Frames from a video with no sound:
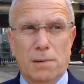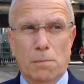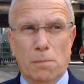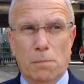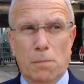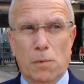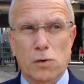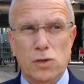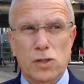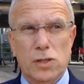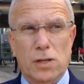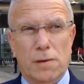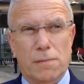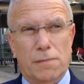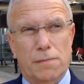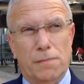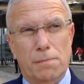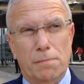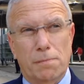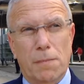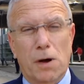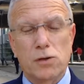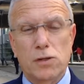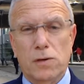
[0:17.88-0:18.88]
most
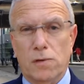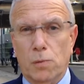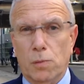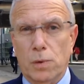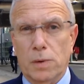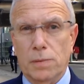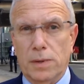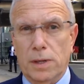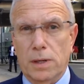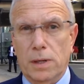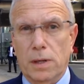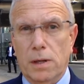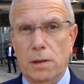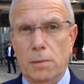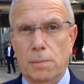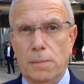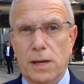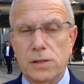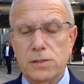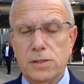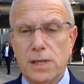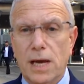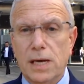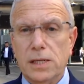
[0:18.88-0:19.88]
of the women.
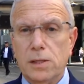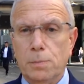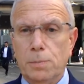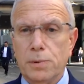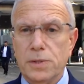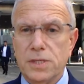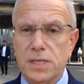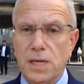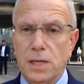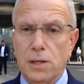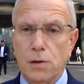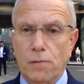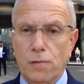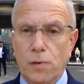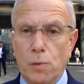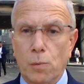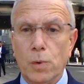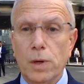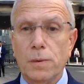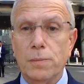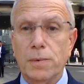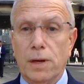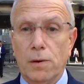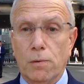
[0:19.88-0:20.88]
About 80% of the
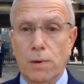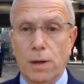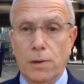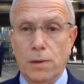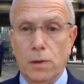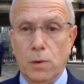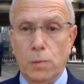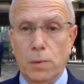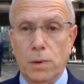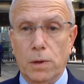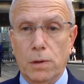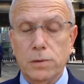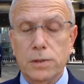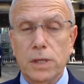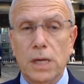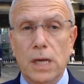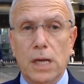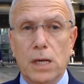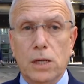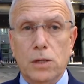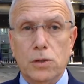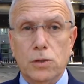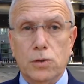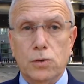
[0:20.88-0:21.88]
women around the world
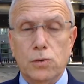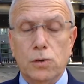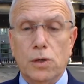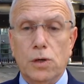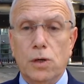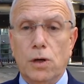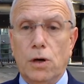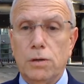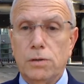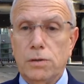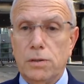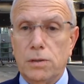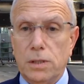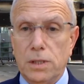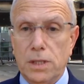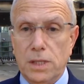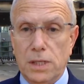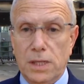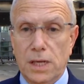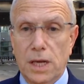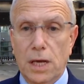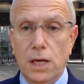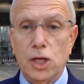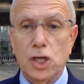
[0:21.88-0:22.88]
do not
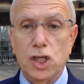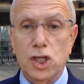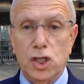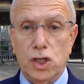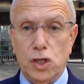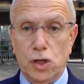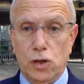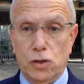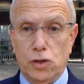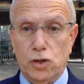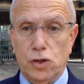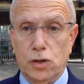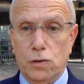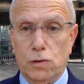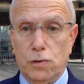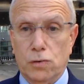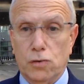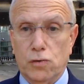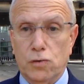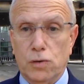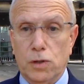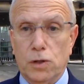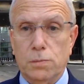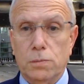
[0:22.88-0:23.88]
need any surgical
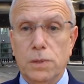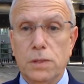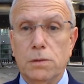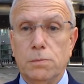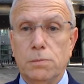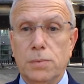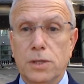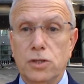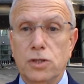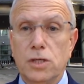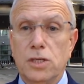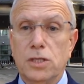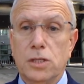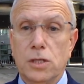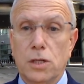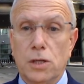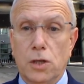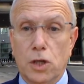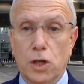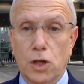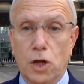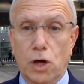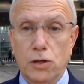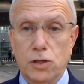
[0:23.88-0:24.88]
treatment, but just
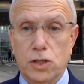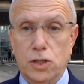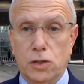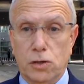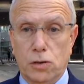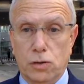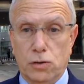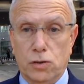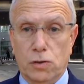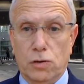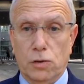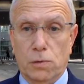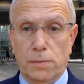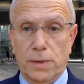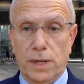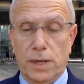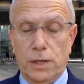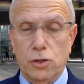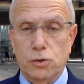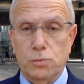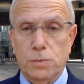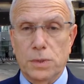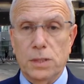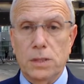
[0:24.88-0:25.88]
non-surgical
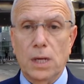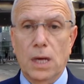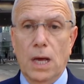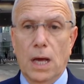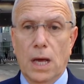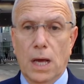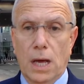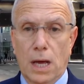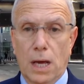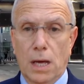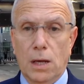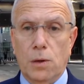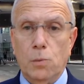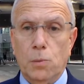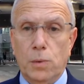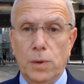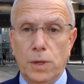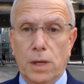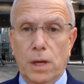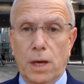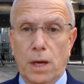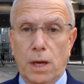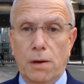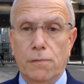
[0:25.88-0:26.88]
management, and
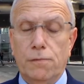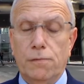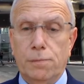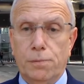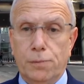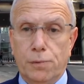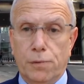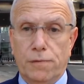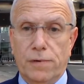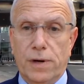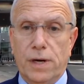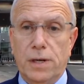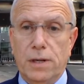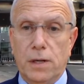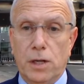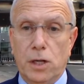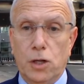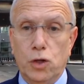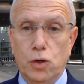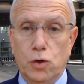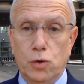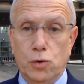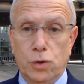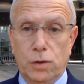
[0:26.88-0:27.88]
we have provided
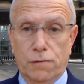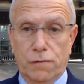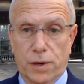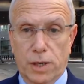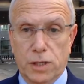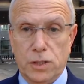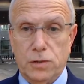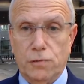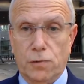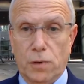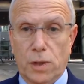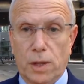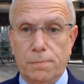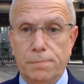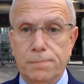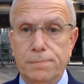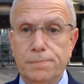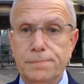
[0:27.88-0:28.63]
a new device for them.